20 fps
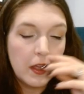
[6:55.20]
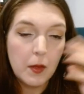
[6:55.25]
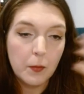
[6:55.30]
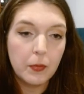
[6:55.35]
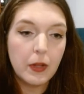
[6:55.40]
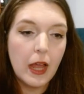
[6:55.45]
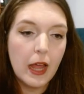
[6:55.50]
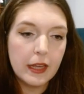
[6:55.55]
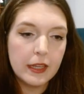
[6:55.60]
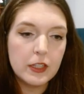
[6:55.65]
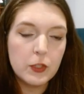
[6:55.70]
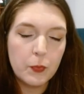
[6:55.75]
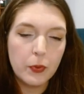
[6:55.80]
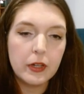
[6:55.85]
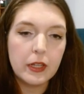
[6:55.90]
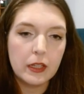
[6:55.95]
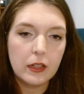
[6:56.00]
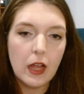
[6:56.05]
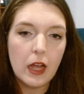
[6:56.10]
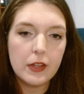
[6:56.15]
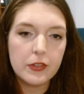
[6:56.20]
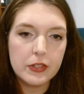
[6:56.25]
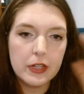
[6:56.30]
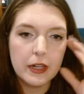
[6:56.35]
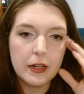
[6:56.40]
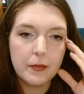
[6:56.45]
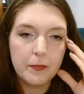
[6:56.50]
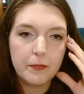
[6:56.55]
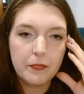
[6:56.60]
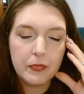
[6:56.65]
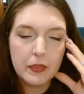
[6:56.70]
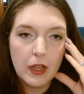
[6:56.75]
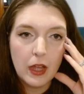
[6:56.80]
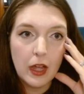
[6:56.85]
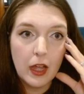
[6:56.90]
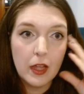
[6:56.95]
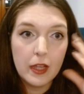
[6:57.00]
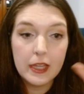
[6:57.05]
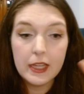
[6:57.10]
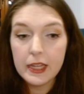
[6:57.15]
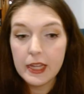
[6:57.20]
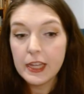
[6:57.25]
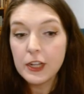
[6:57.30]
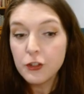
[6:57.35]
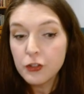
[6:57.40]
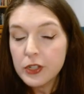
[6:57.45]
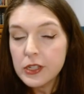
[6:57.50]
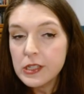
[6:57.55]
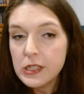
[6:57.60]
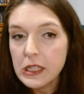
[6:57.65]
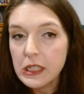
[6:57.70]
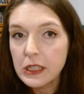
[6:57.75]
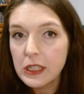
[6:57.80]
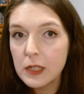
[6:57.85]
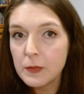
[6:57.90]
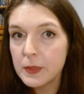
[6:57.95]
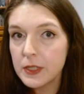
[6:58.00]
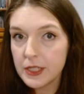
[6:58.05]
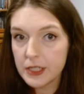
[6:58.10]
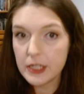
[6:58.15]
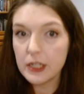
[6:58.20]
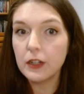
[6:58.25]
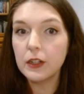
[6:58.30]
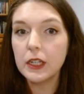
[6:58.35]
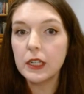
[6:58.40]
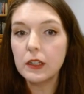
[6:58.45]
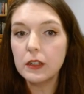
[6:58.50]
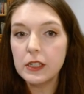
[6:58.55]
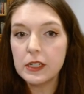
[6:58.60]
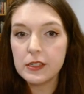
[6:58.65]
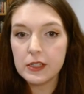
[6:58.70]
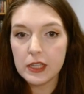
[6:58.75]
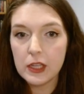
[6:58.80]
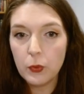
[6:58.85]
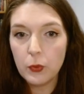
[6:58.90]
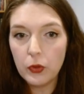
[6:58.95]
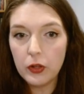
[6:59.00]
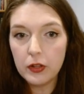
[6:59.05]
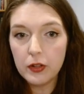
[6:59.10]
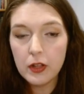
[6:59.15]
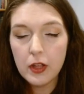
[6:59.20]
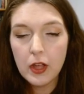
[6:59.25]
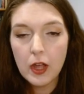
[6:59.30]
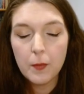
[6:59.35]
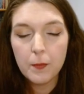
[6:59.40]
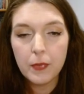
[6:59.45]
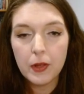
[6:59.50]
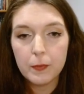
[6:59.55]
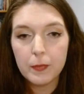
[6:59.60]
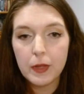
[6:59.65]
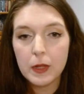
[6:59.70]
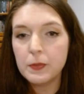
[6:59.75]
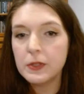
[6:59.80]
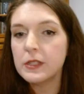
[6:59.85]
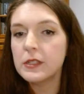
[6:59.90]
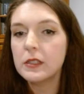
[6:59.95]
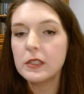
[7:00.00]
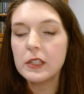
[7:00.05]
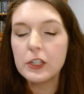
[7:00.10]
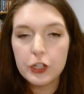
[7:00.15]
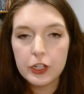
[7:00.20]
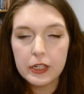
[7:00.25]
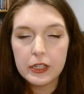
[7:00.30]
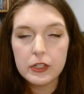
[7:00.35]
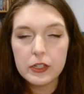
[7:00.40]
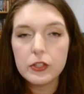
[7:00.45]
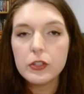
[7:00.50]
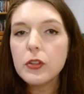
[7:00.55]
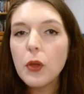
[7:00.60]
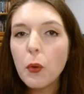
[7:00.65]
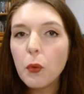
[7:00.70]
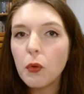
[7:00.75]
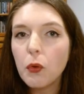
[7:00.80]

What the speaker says: Black is pretty lost here. Interestingly, material is equal, but my position is so